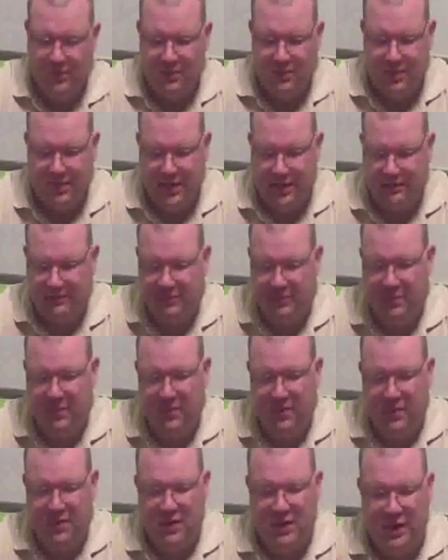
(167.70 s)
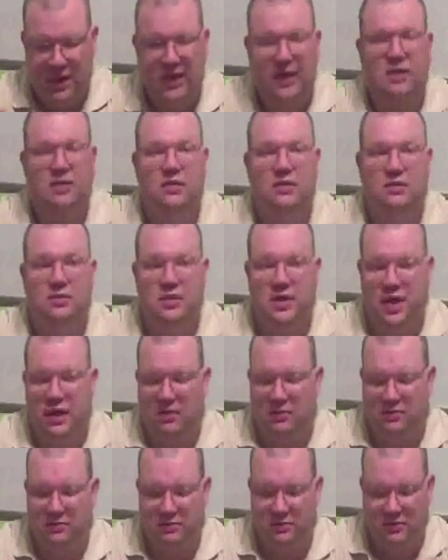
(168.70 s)
Okay, and now
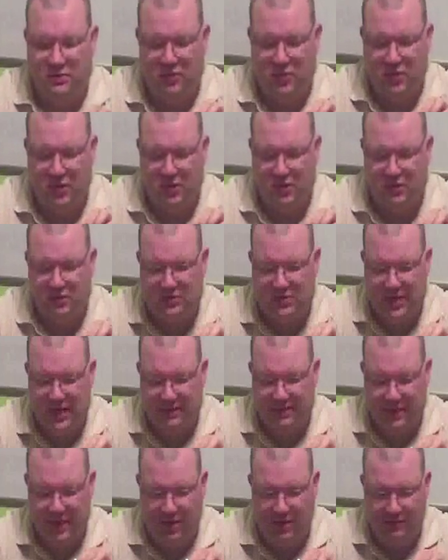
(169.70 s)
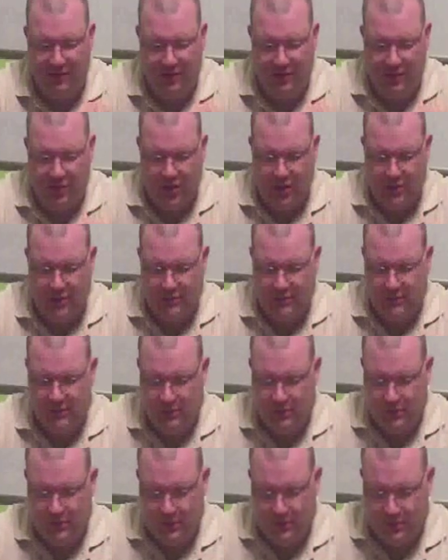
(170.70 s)
you can use tape however you want,
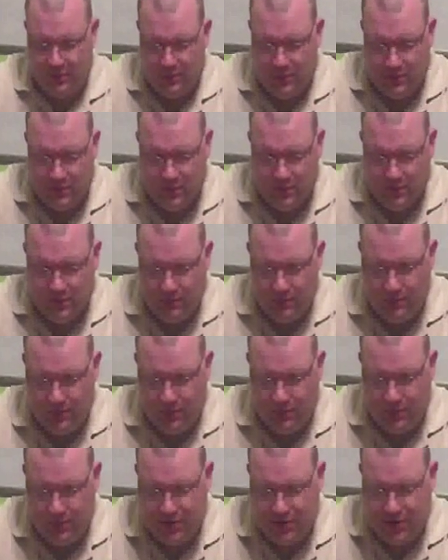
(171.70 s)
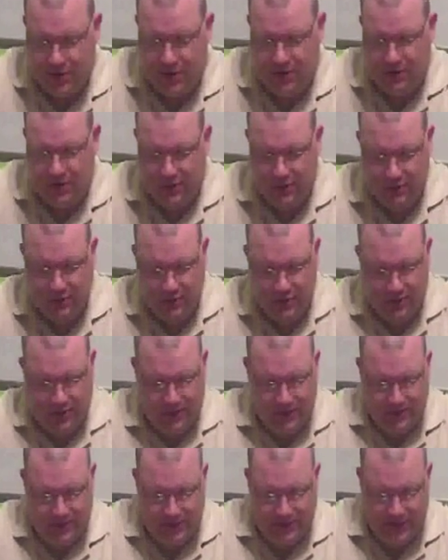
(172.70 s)
but what you're going to do
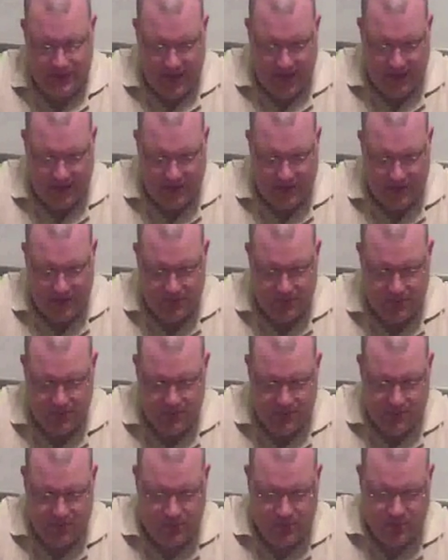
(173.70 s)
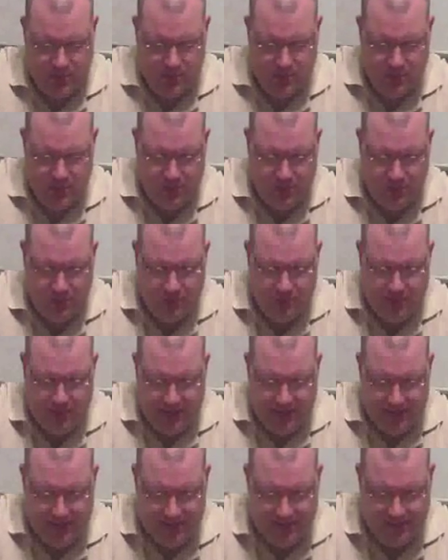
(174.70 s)
is attach it to your little
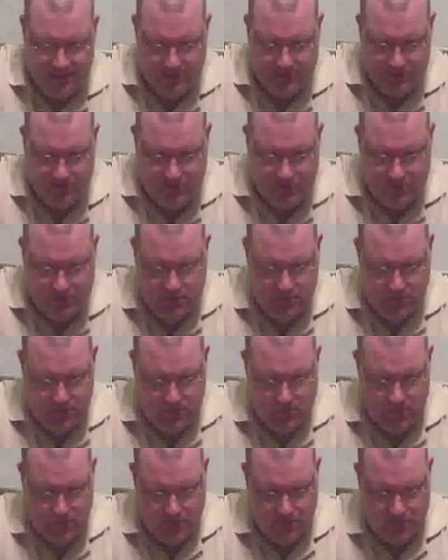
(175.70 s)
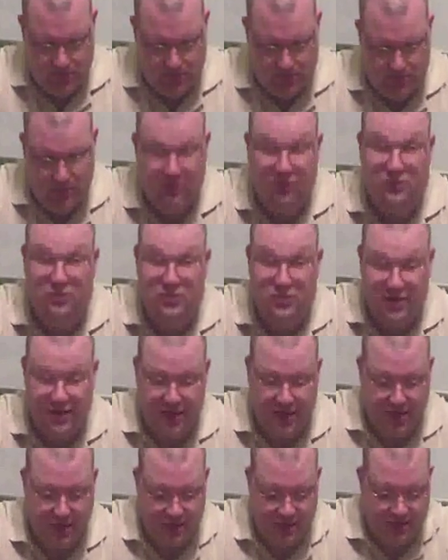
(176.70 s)
base. Well, it's a little tricky
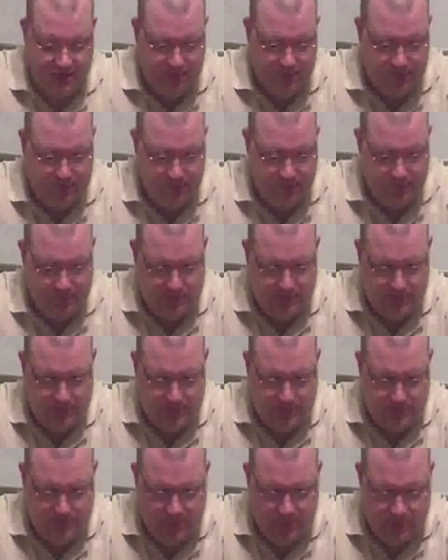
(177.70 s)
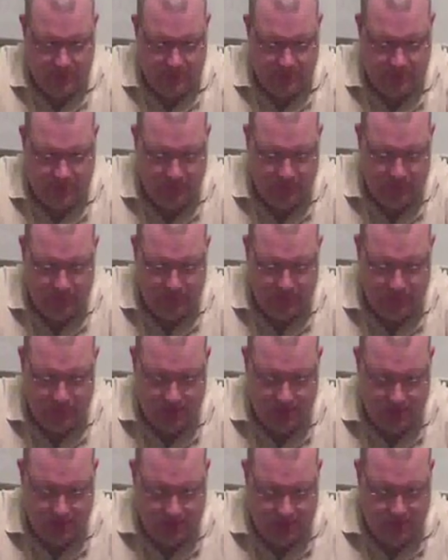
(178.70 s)
here, but what you're going
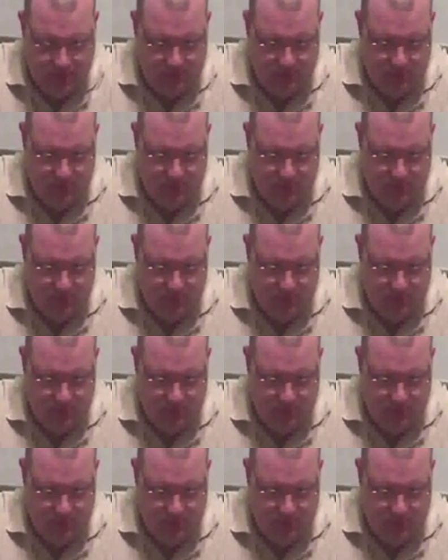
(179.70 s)
to do,